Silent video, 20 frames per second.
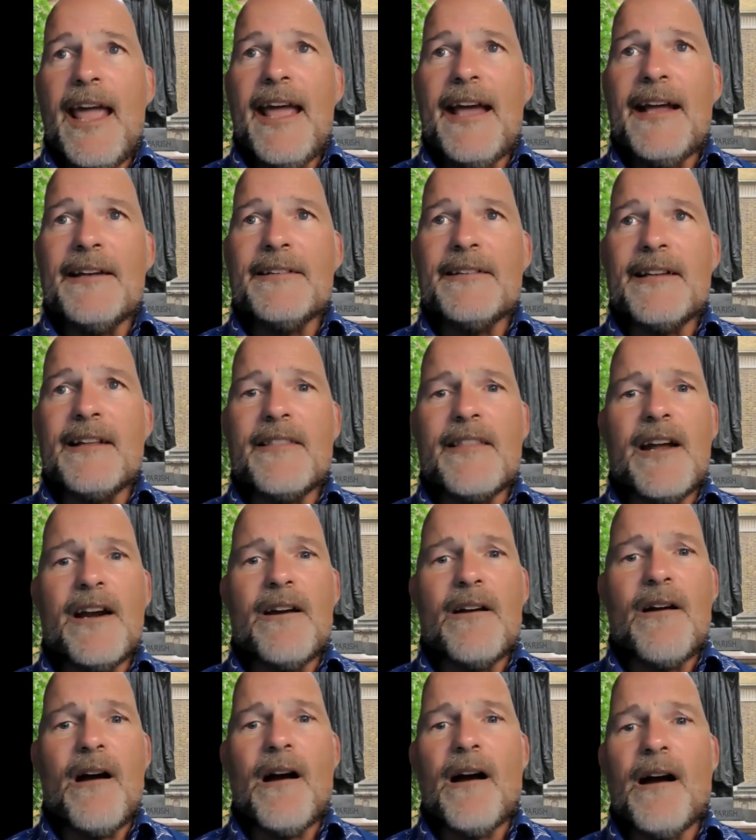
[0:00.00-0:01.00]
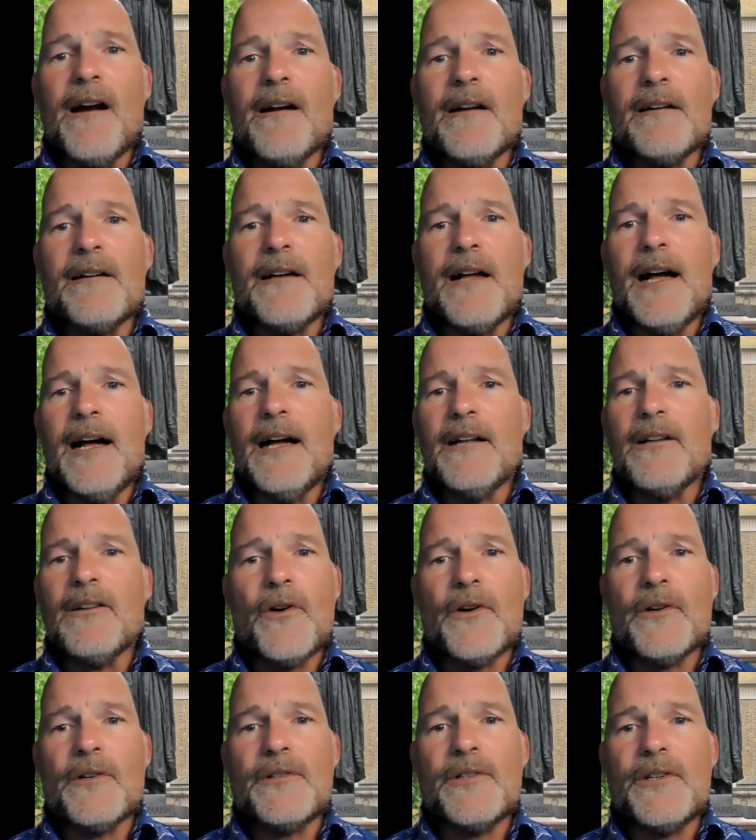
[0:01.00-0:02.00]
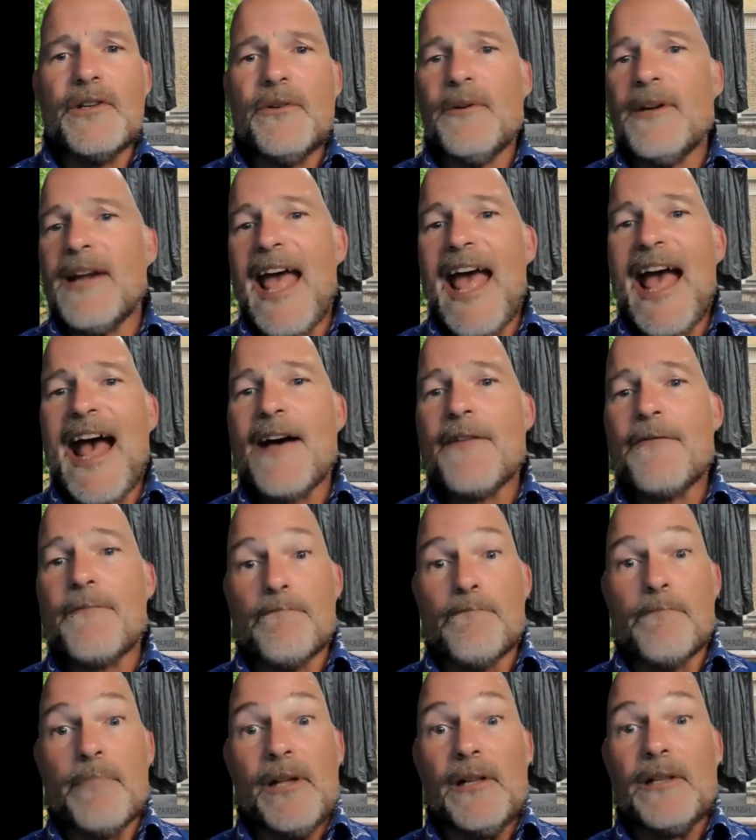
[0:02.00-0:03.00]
And there are over two and a half